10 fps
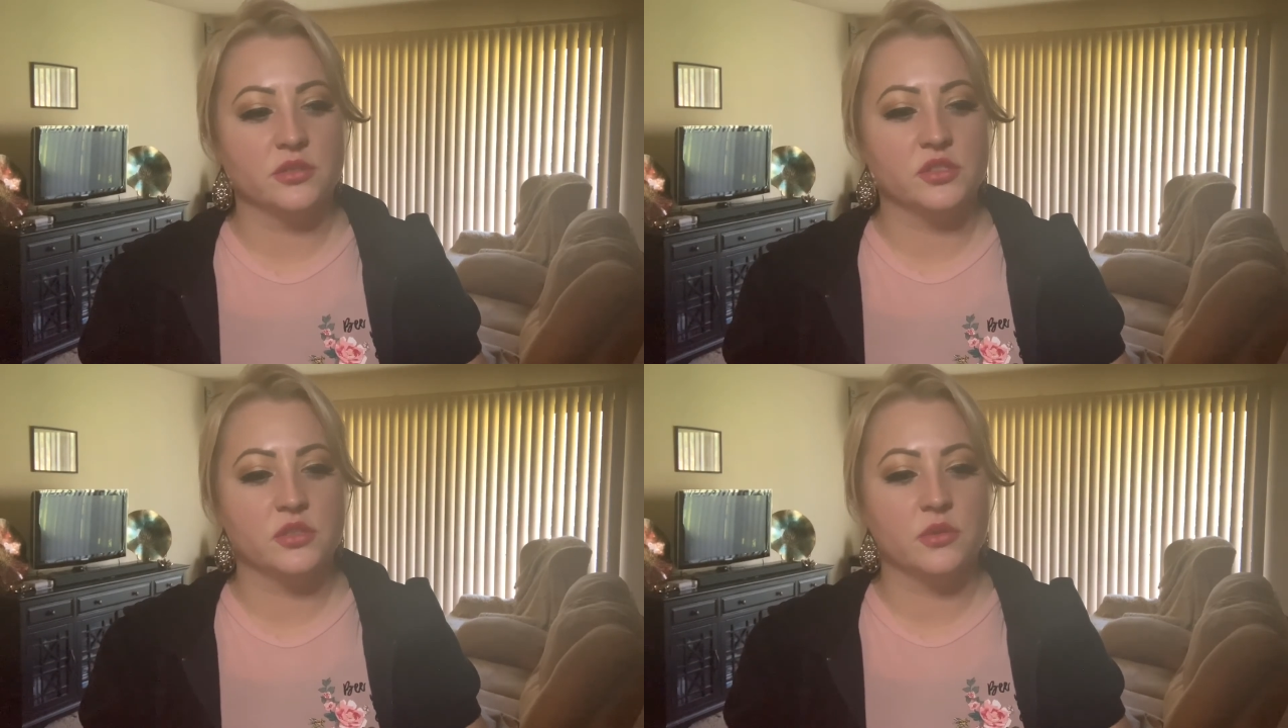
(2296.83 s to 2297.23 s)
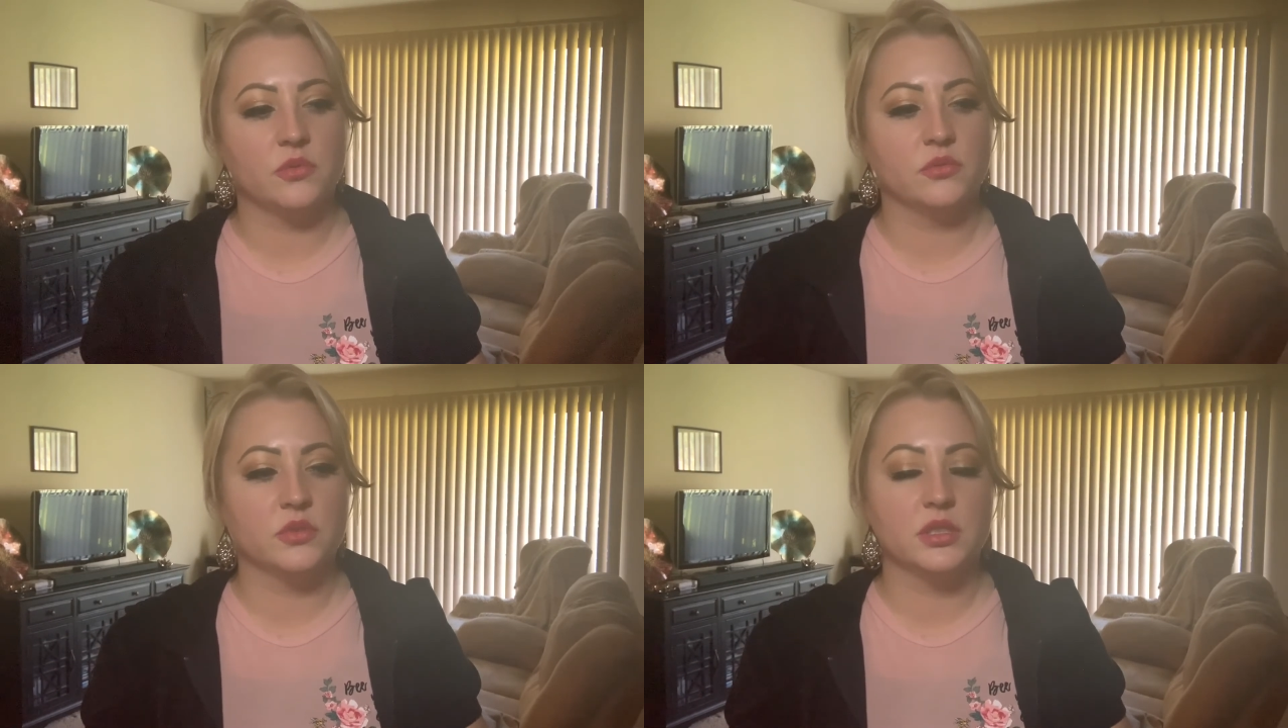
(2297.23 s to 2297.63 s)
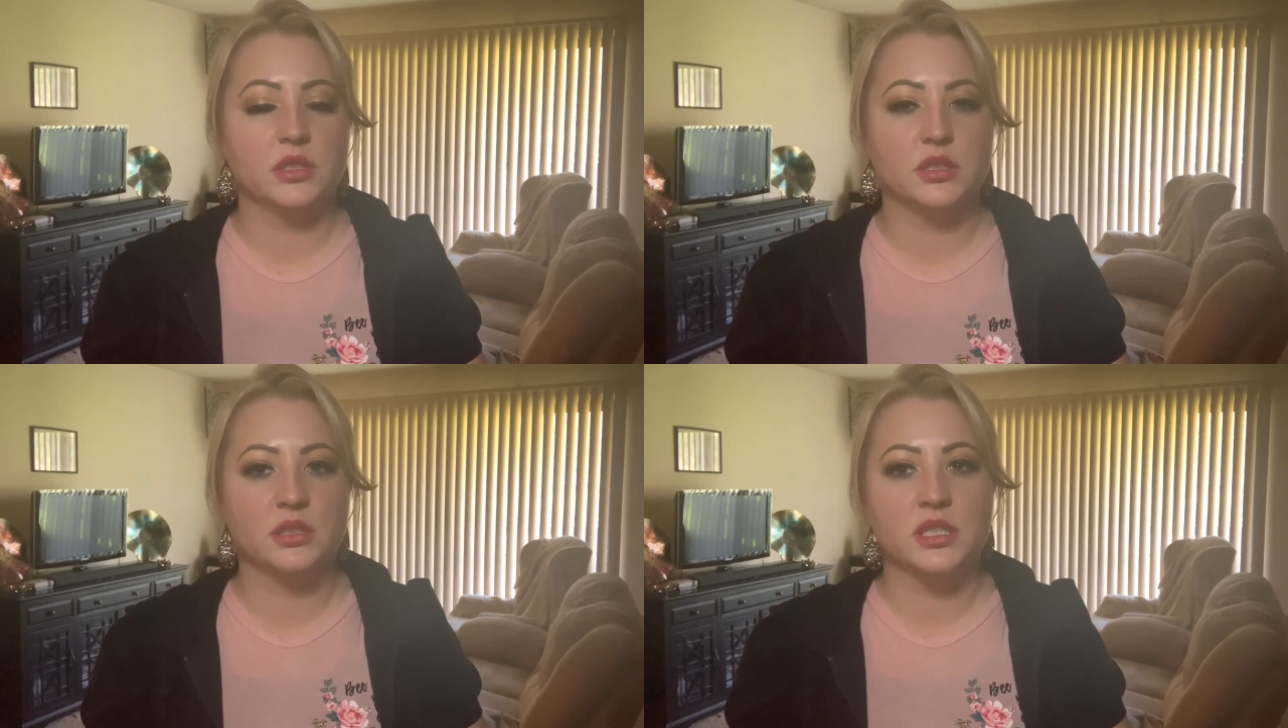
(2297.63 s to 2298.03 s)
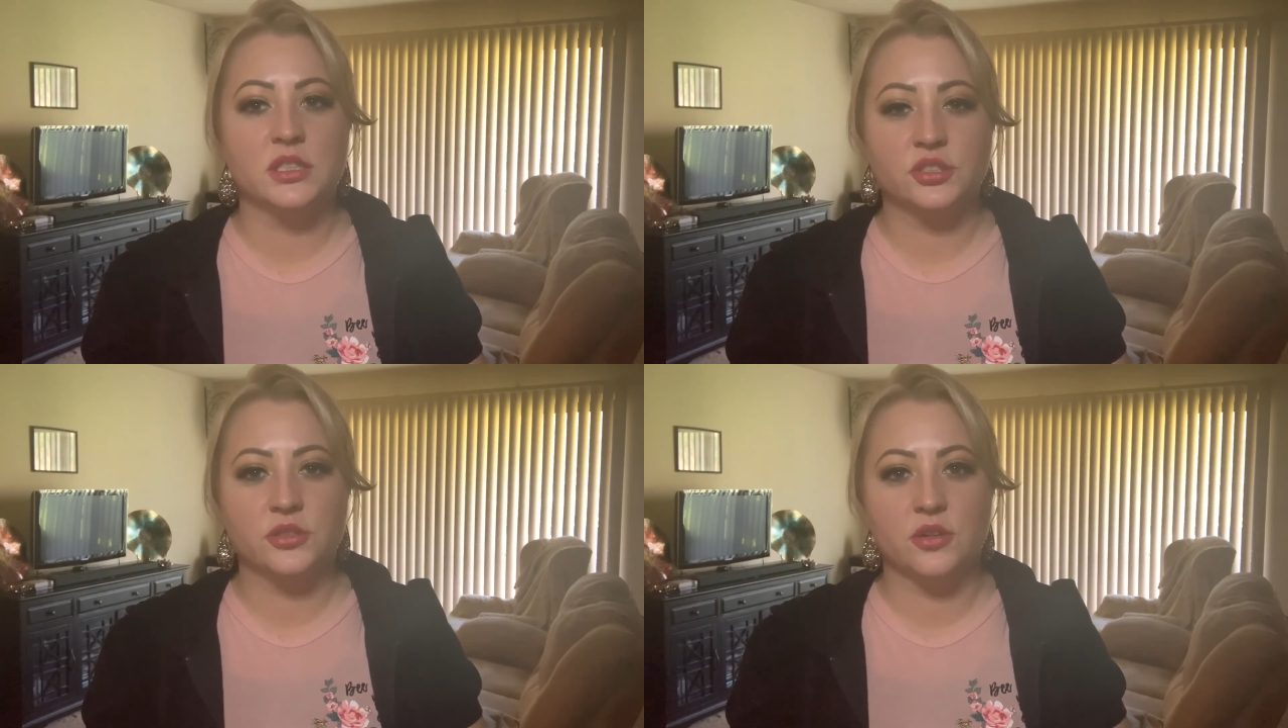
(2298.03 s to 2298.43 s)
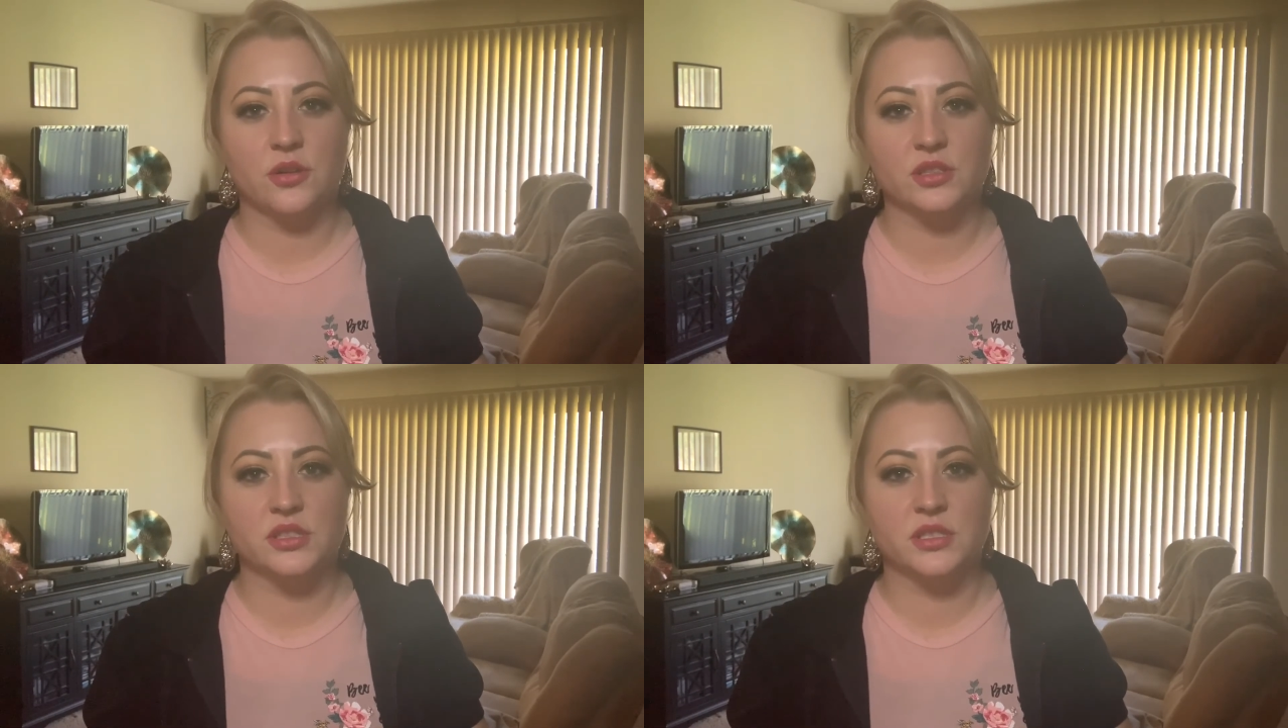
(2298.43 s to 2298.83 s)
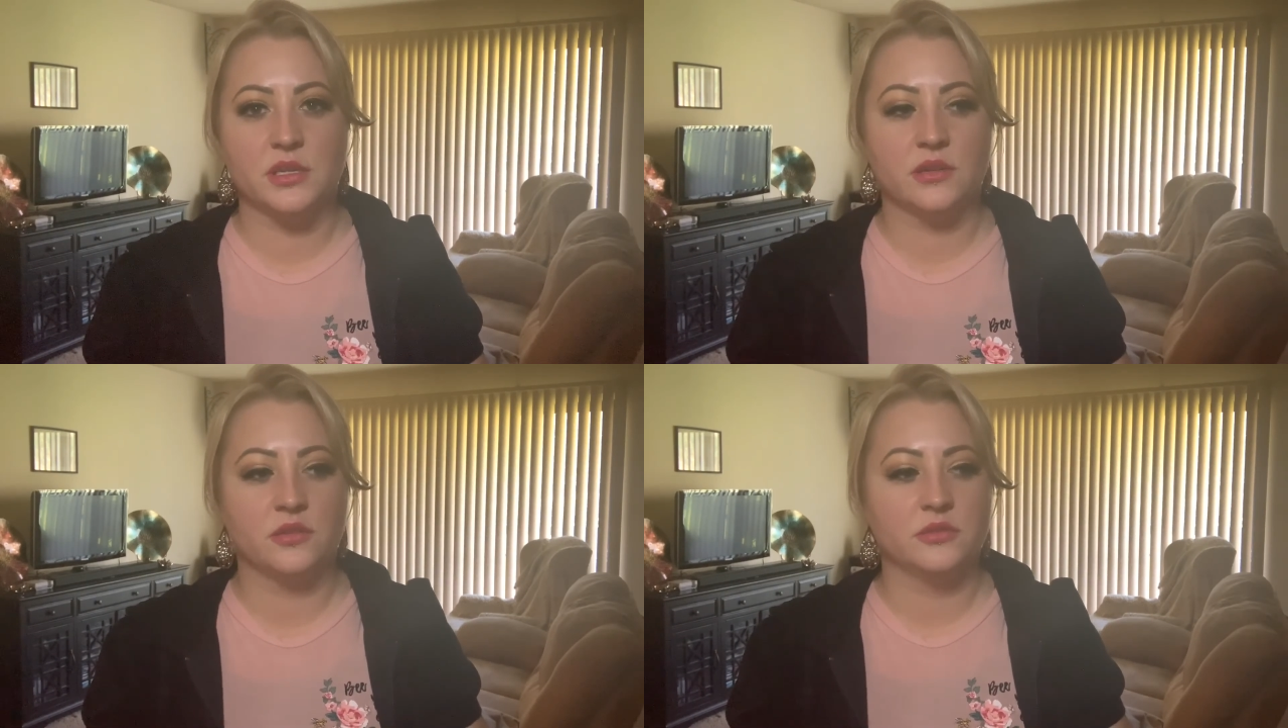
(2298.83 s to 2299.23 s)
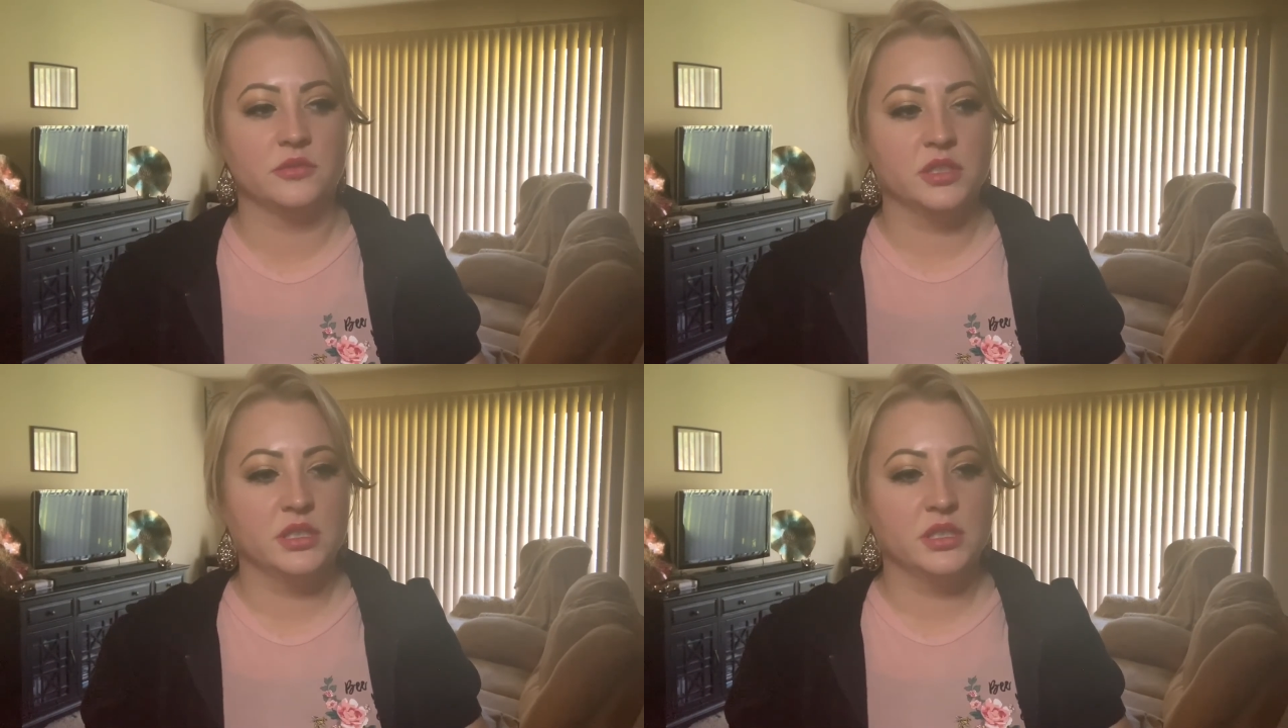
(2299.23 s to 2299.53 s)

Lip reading: So let your guards down,